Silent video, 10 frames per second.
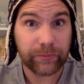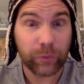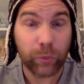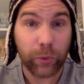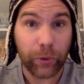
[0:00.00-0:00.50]

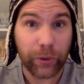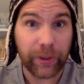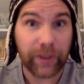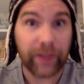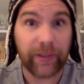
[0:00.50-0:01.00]

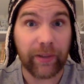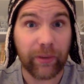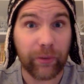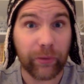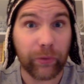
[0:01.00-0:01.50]
word that is
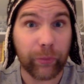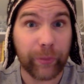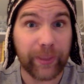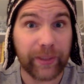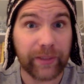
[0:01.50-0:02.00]
also
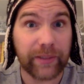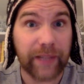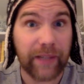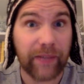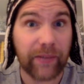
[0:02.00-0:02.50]
spelled
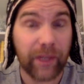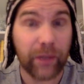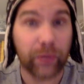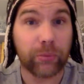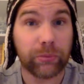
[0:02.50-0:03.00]

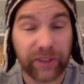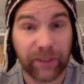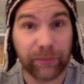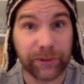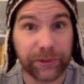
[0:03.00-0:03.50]

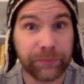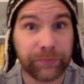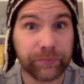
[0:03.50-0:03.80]
S-O-W,